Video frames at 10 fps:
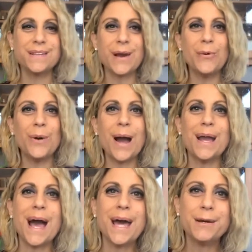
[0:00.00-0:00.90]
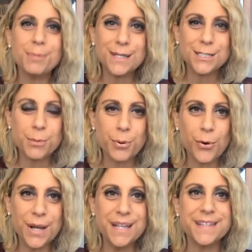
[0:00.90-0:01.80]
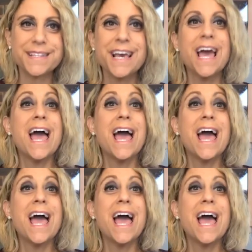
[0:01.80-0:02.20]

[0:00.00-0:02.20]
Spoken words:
So I had a bunch of points